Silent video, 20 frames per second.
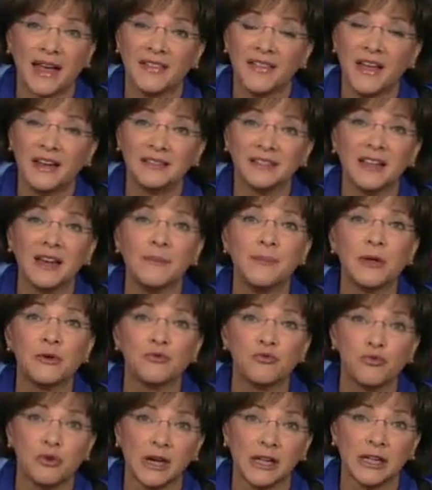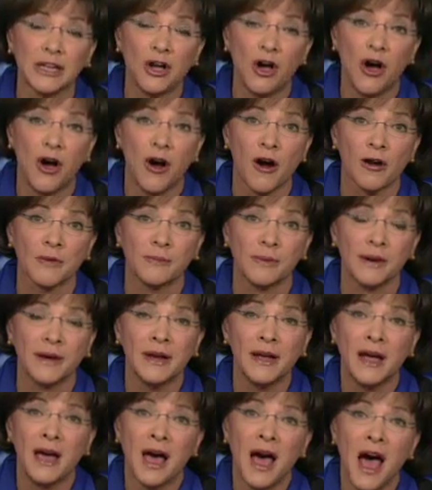And that's going to be really hard. But
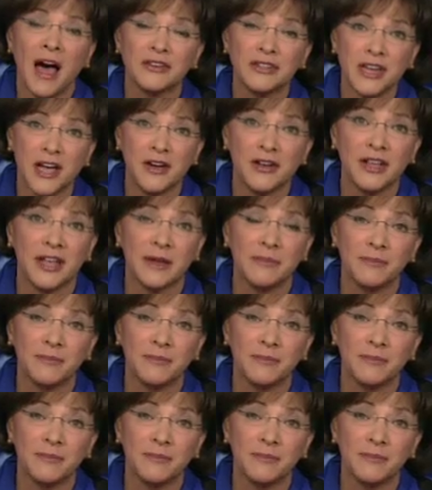I'll tell you, in